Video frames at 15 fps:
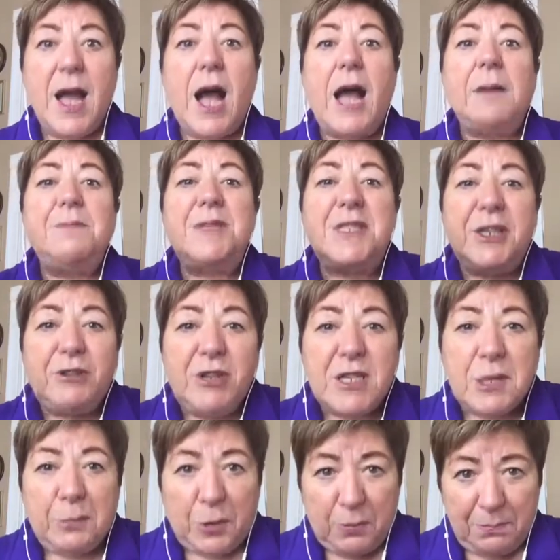I'm
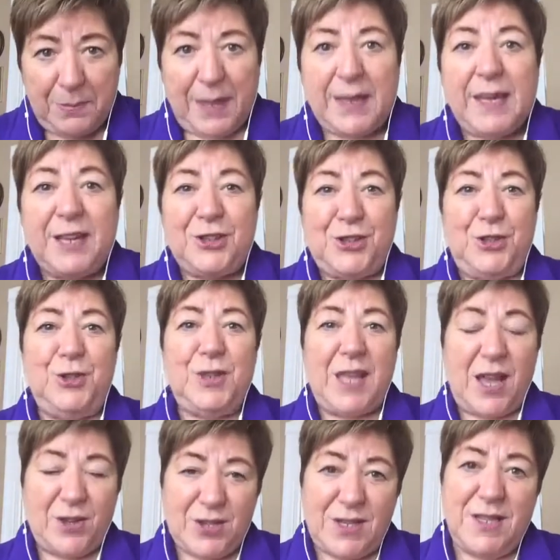serious about making
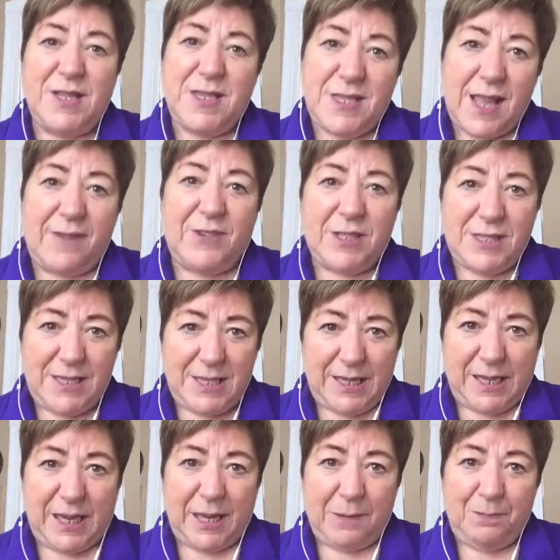
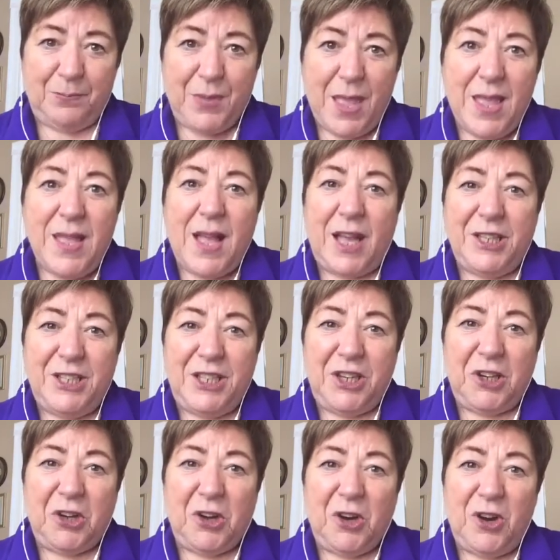2017 a
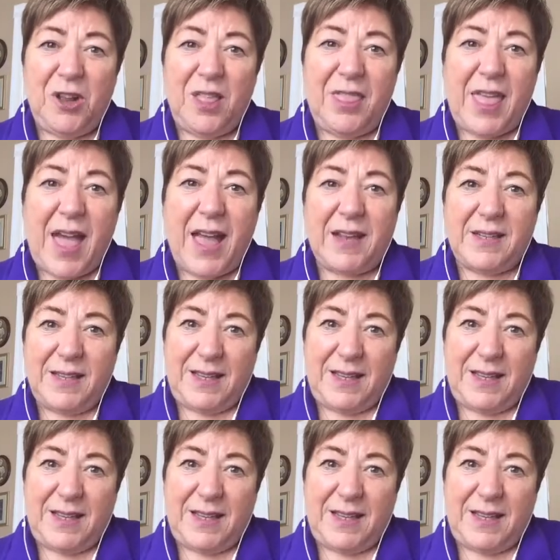year that,